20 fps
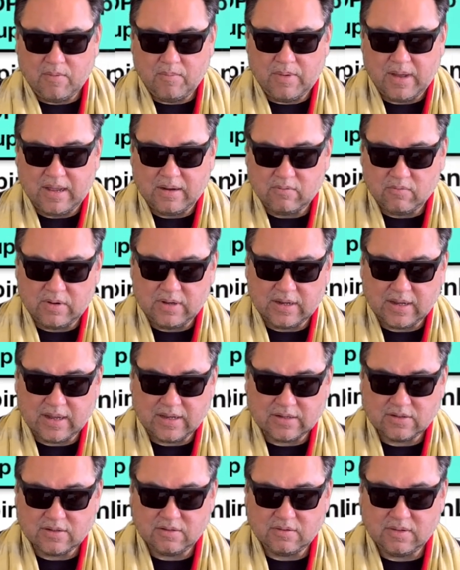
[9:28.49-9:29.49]
But when you
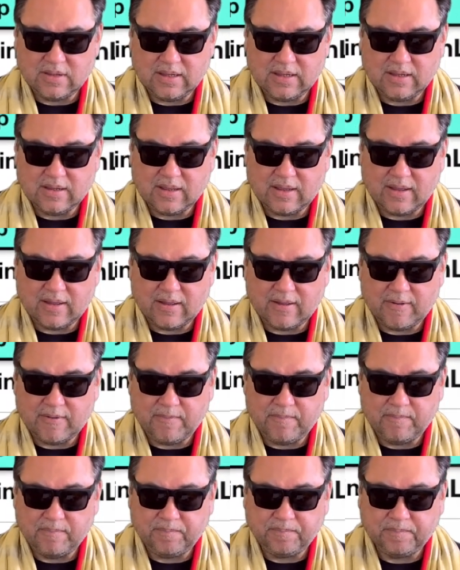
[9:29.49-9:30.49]
get to the
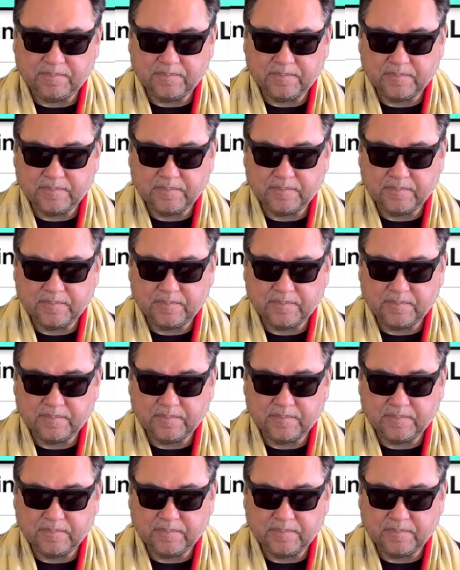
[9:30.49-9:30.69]
um,